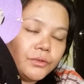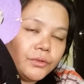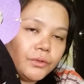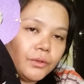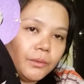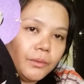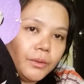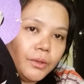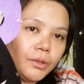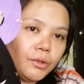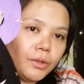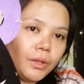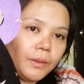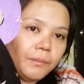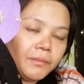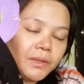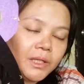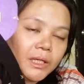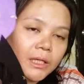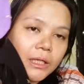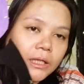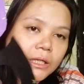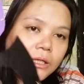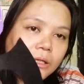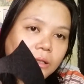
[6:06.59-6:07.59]
So I'm
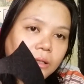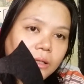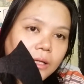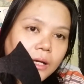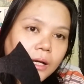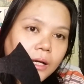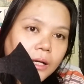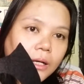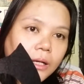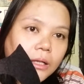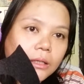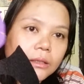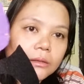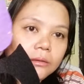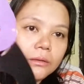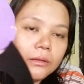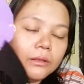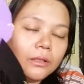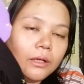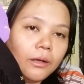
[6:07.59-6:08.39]
thinking that